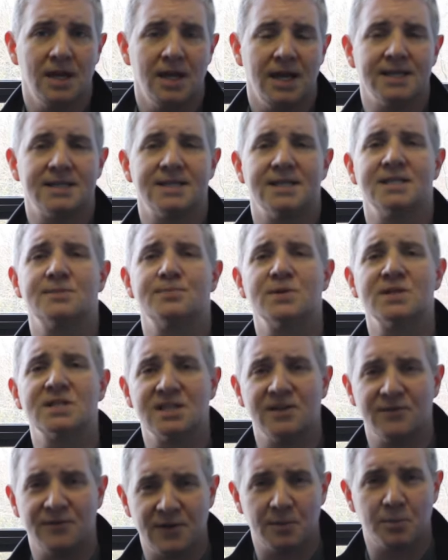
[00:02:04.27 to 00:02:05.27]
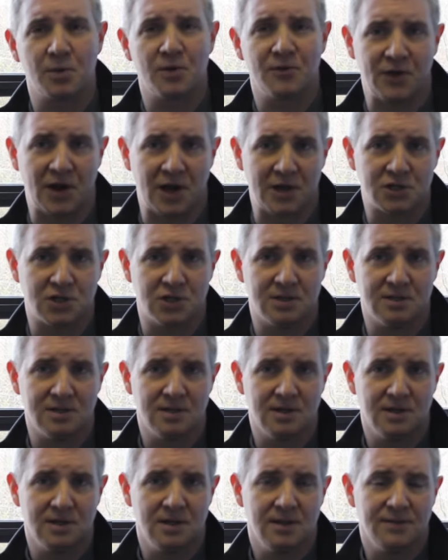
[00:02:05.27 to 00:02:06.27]
It's a specific profession
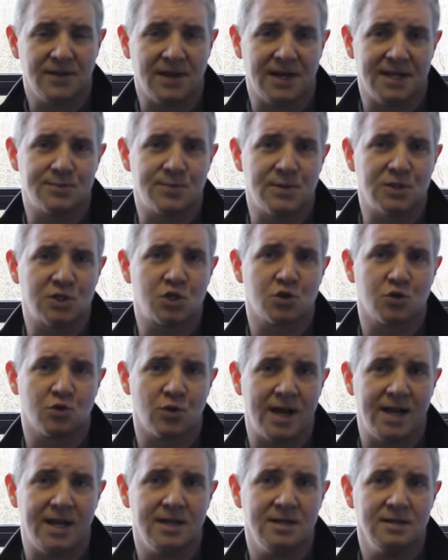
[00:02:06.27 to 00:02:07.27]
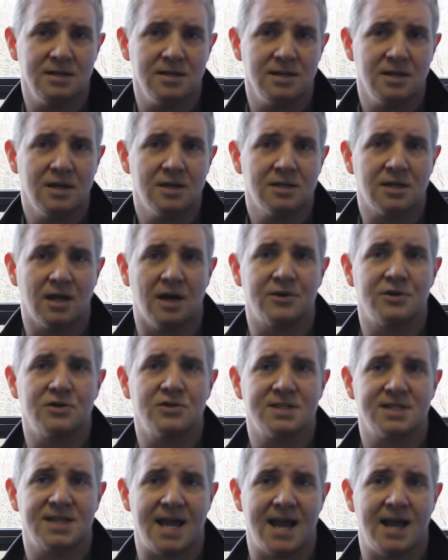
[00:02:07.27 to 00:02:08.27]
that has been trained to
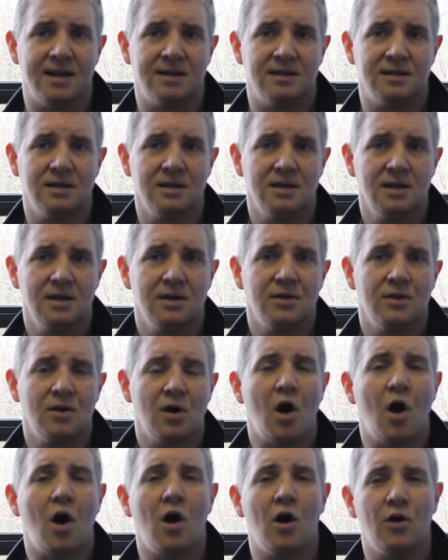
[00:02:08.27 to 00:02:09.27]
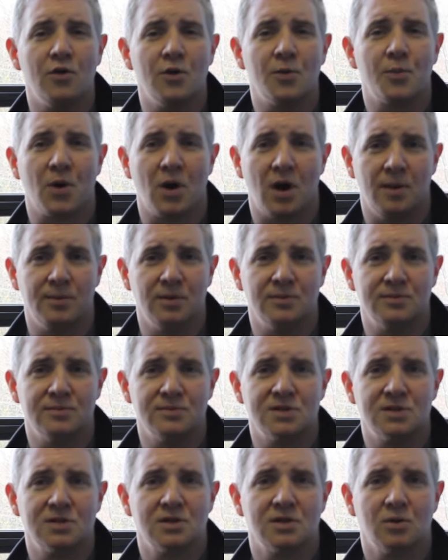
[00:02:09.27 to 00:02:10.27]
understand all the
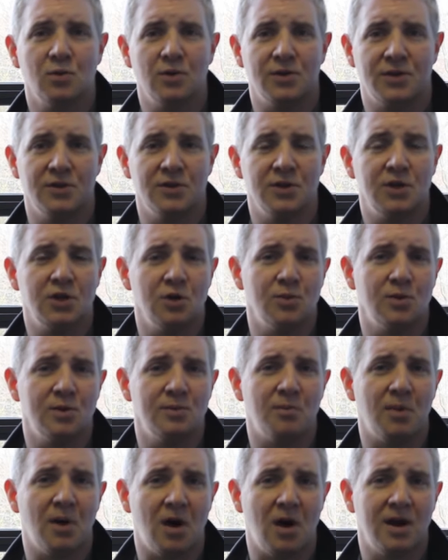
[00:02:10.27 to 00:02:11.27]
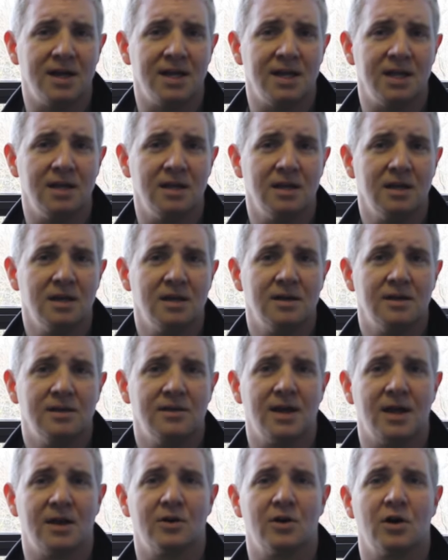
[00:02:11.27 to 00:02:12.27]
problems within the human body
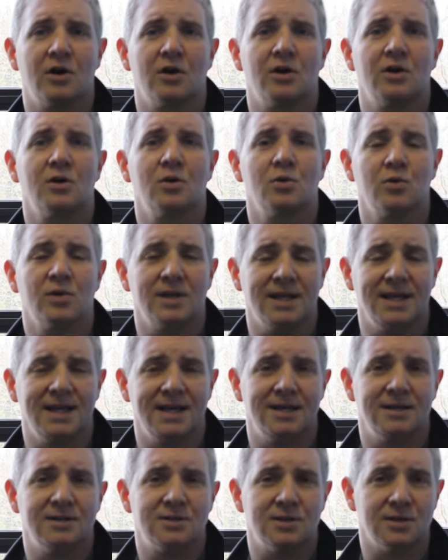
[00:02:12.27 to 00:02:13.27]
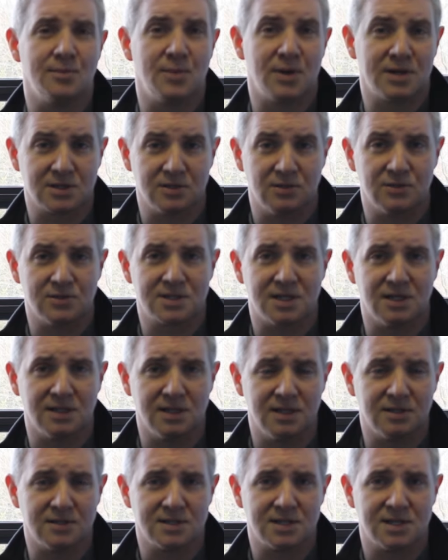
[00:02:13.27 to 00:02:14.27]
that are related to the
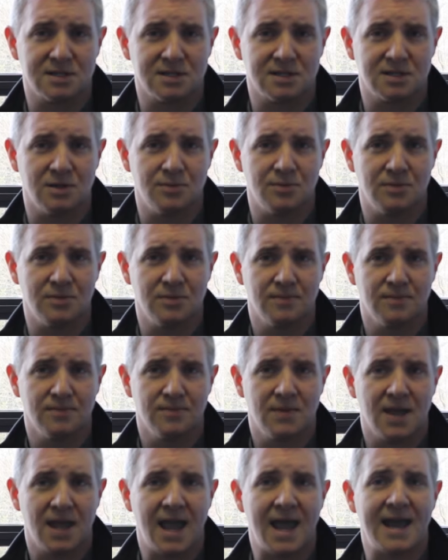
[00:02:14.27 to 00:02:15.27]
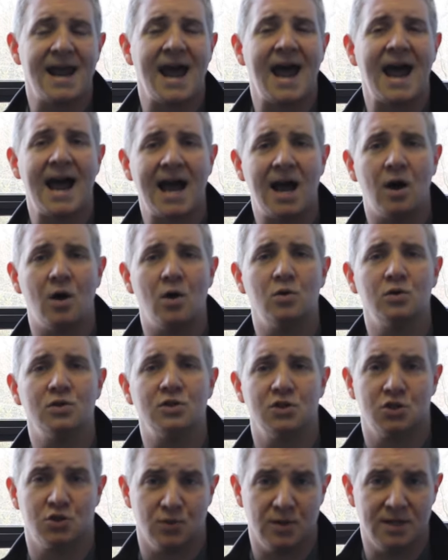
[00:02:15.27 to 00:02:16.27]
musculoskeletal system and how
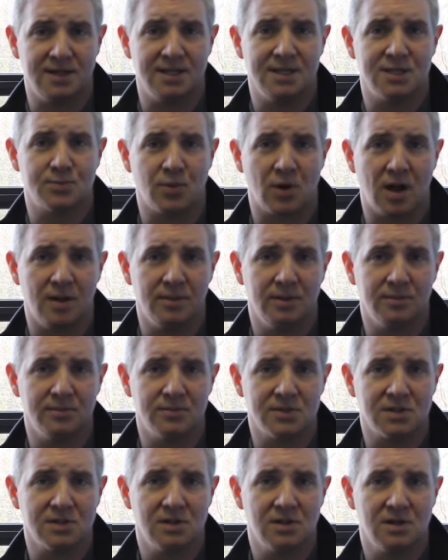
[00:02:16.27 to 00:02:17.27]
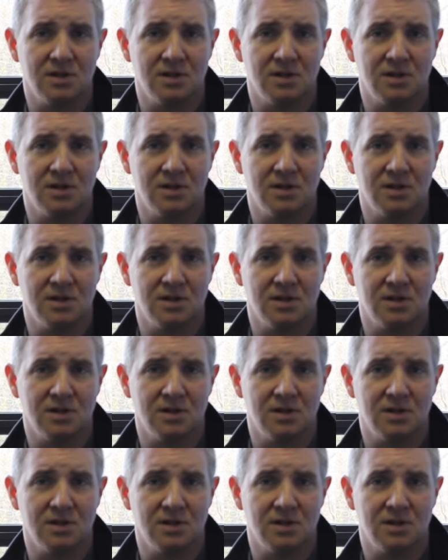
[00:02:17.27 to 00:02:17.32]
to treat these problems.